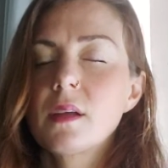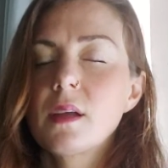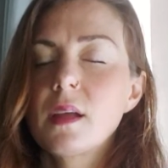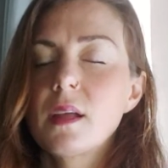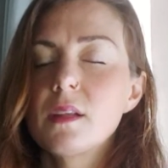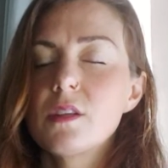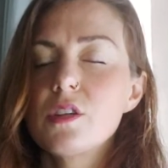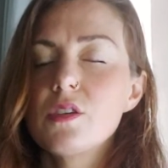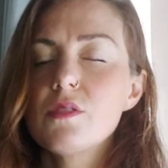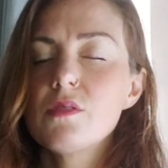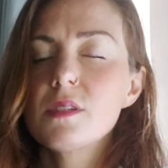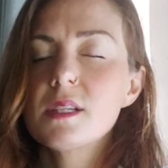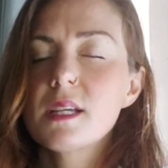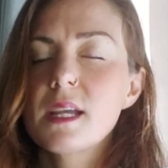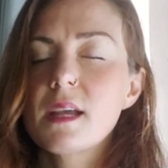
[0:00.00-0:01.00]
and
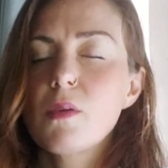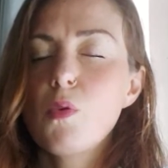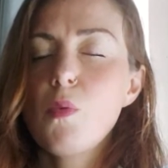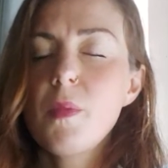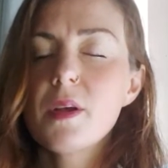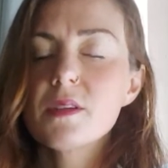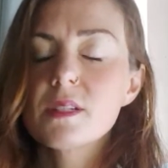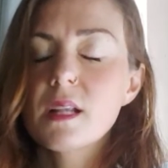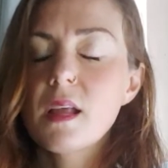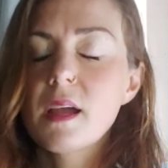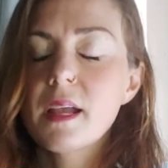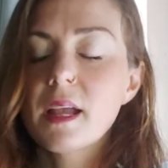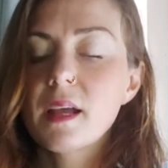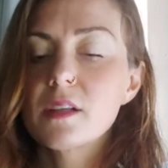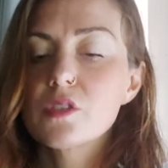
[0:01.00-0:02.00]
using it almost
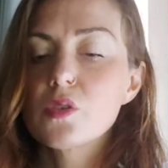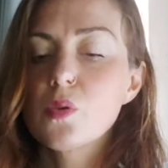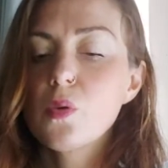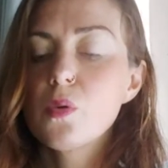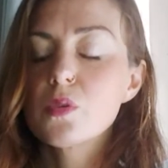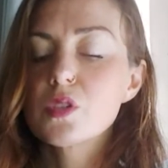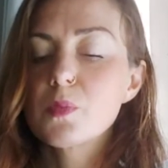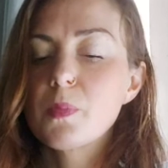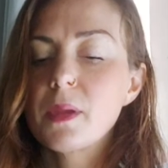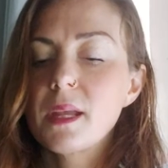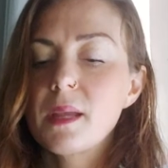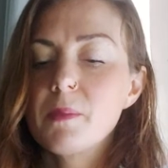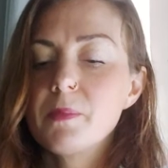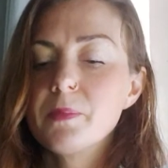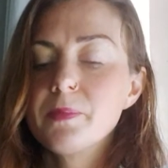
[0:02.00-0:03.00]
like a torch
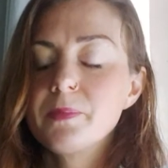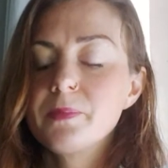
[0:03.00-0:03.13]
beam,